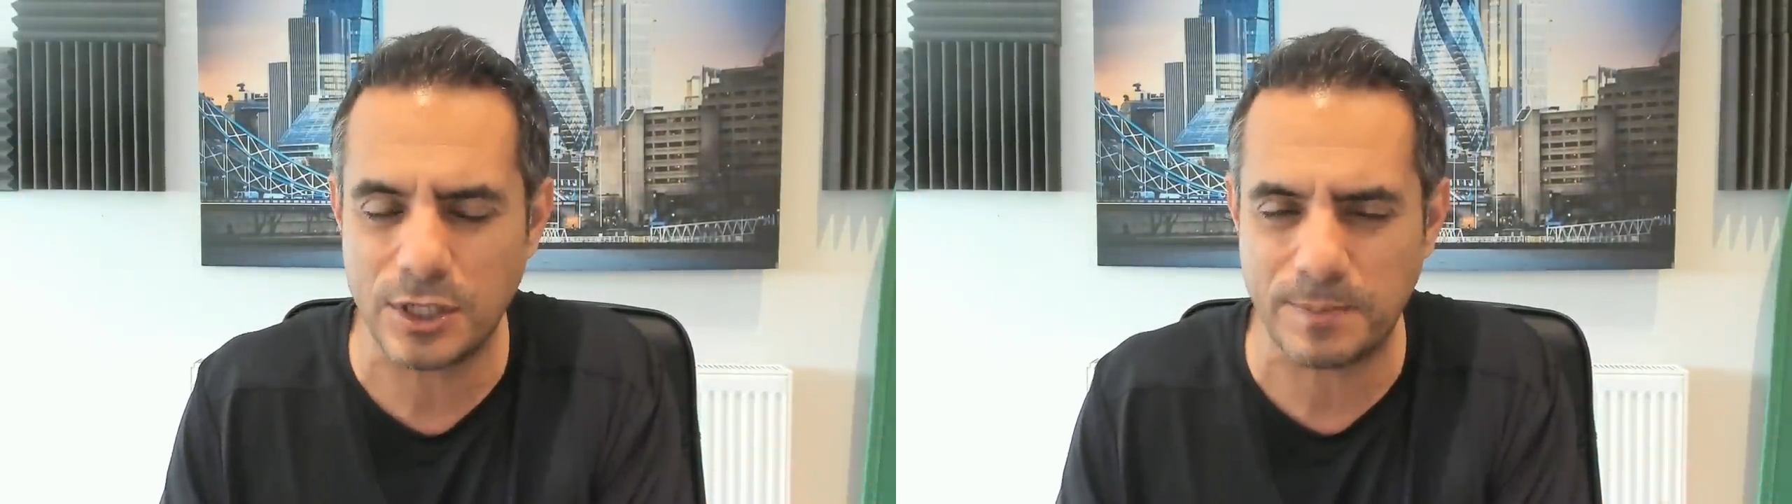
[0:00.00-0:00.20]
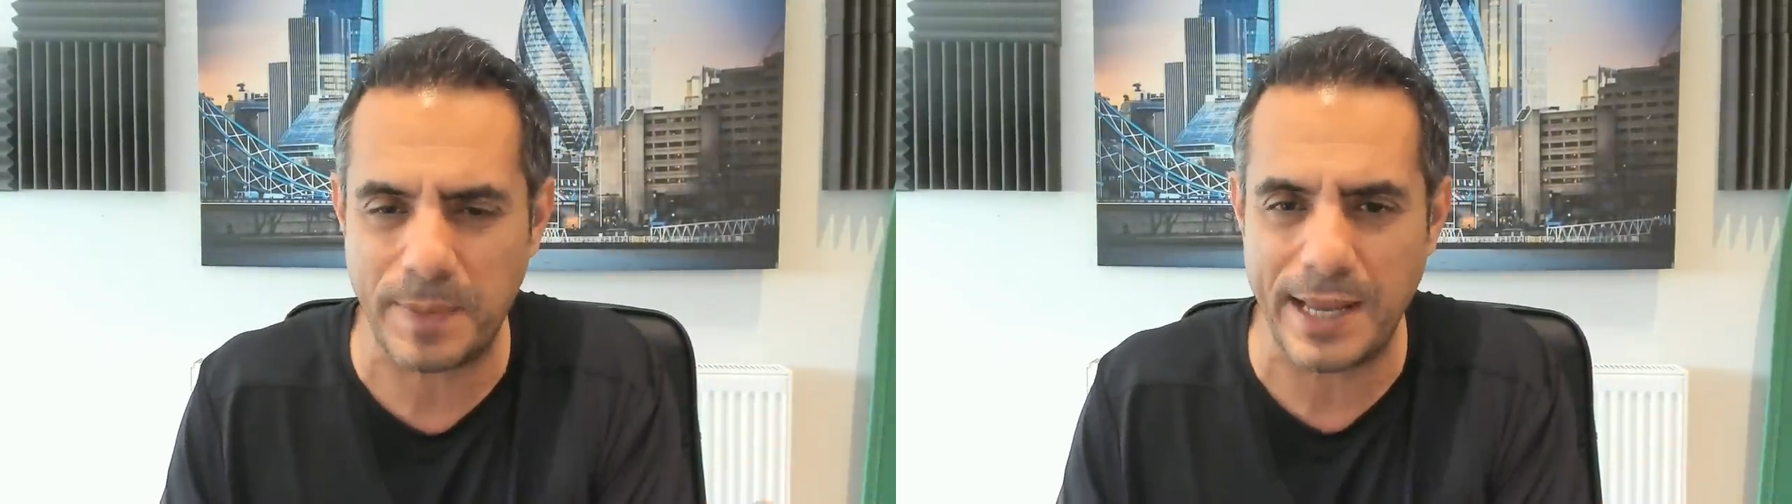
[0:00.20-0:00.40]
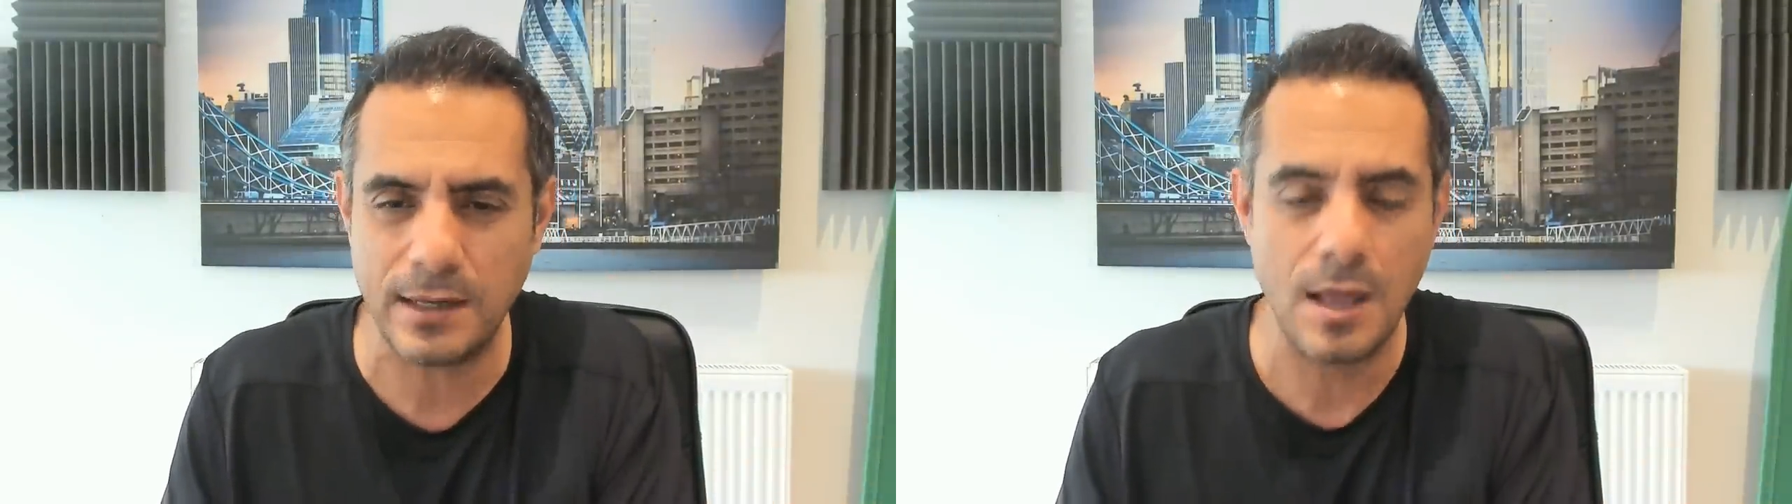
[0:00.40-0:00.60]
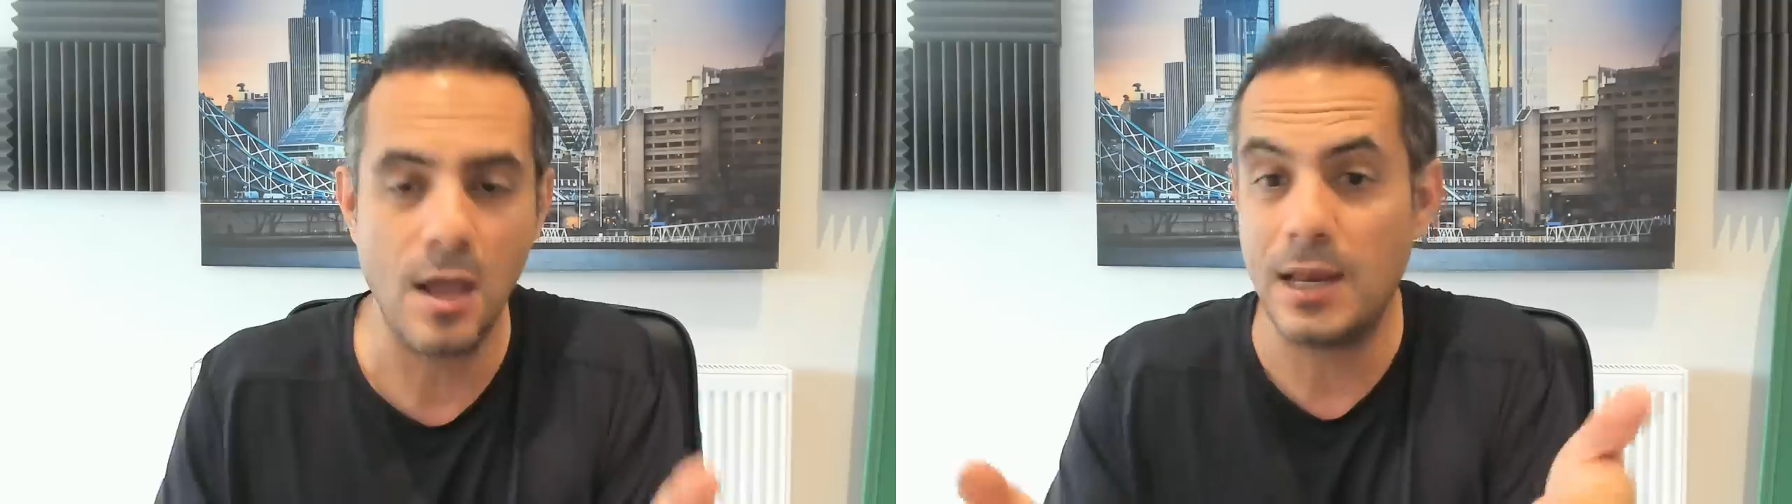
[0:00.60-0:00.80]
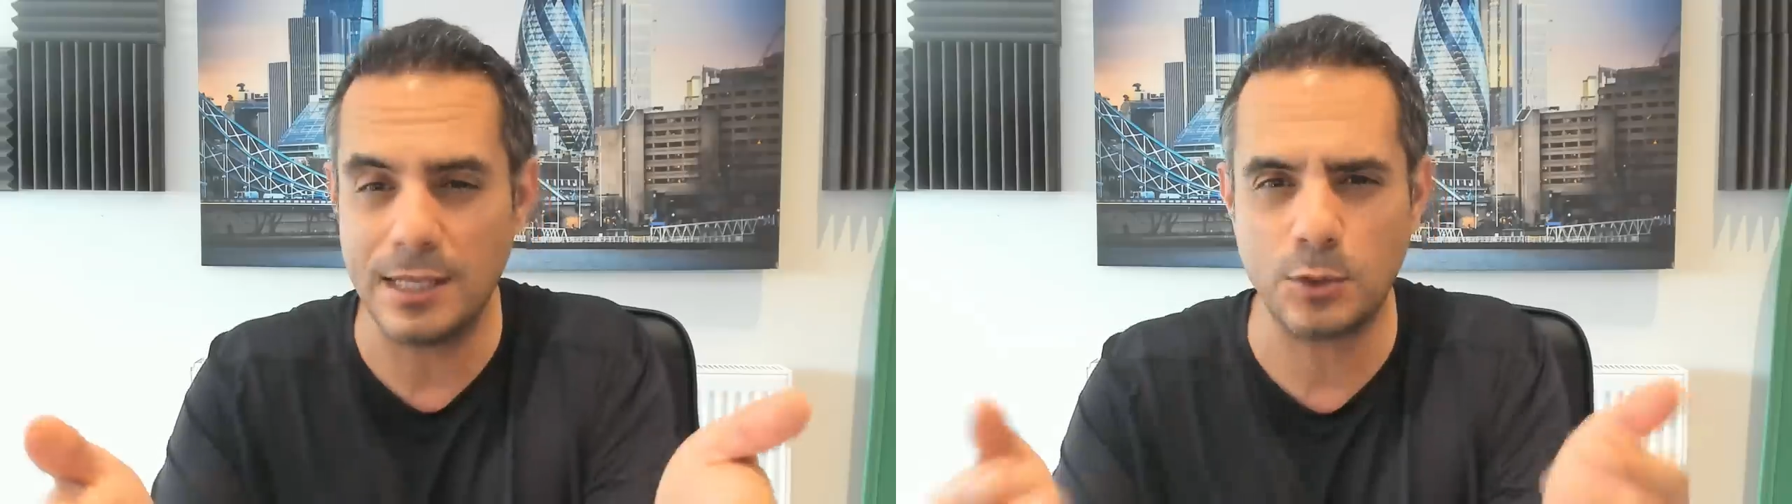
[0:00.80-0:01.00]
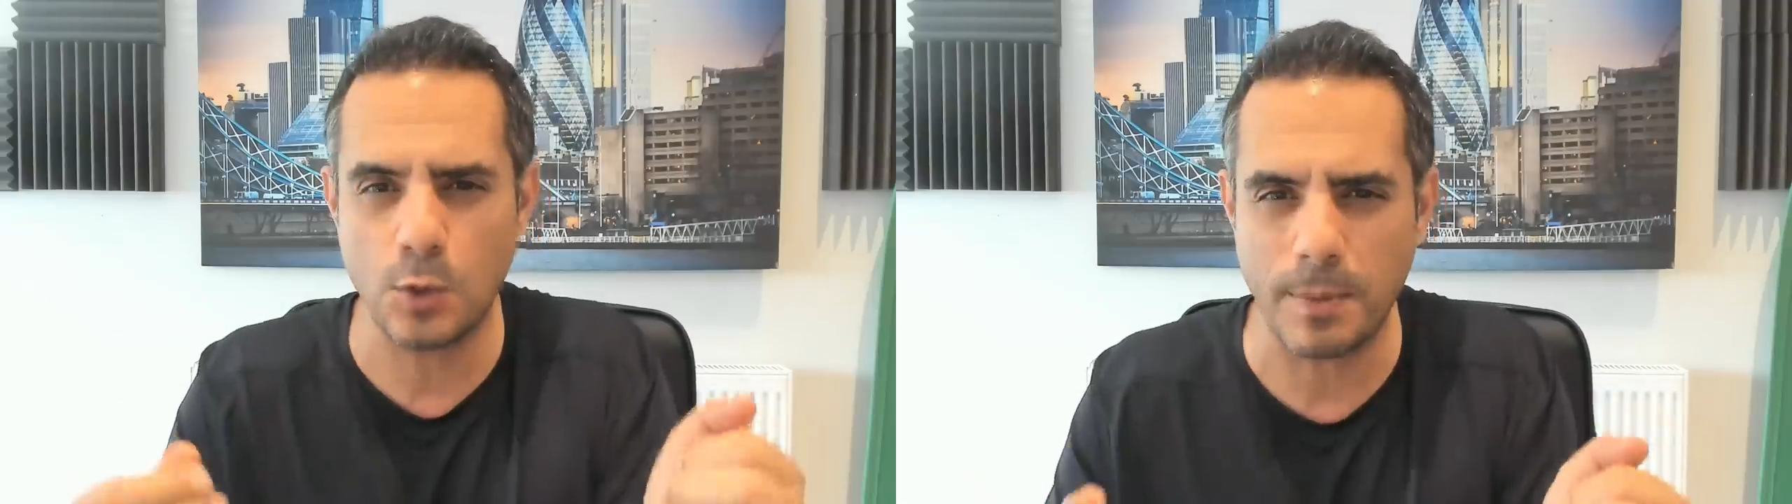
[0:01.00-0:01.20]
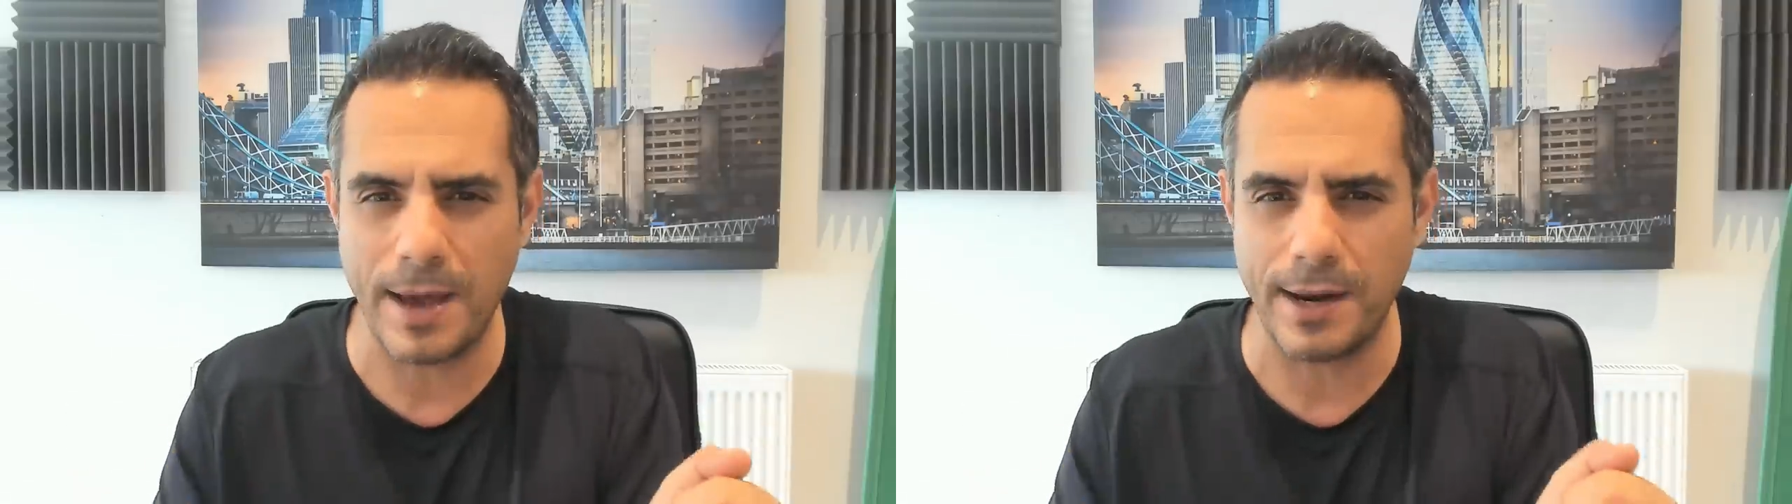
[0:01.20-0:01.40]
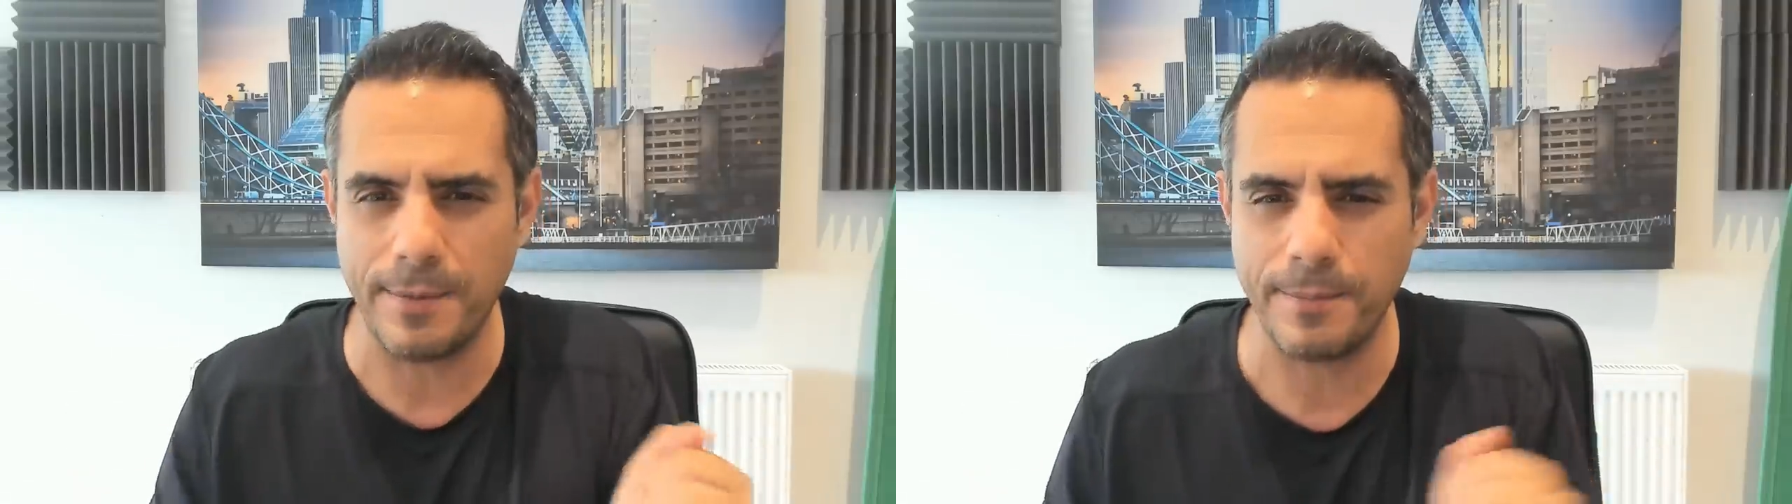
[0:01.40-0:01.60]
spin? Let's talk
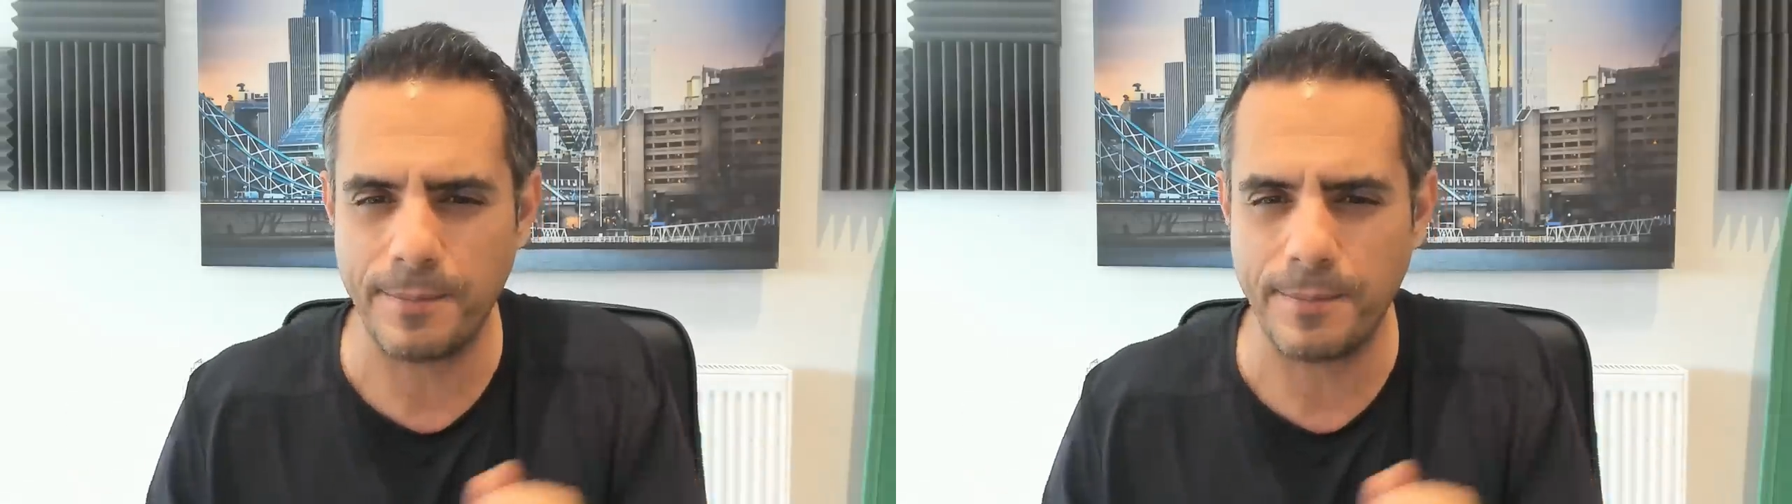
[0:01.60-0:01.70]
about it.